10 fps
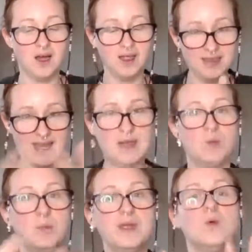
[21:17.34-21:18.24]
it
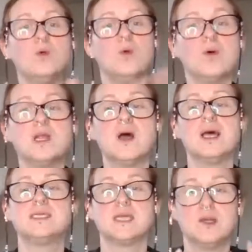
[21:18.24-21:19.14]
will be all
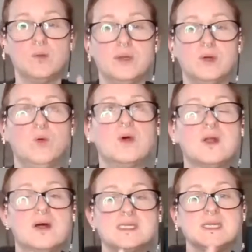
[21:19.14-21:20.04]
organized, and it will be
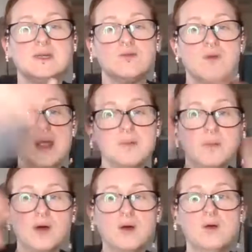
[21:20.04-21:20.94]
organized in a
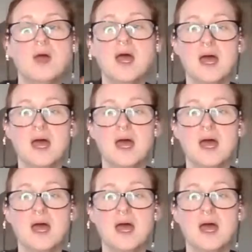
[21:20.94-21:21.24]
rainbow,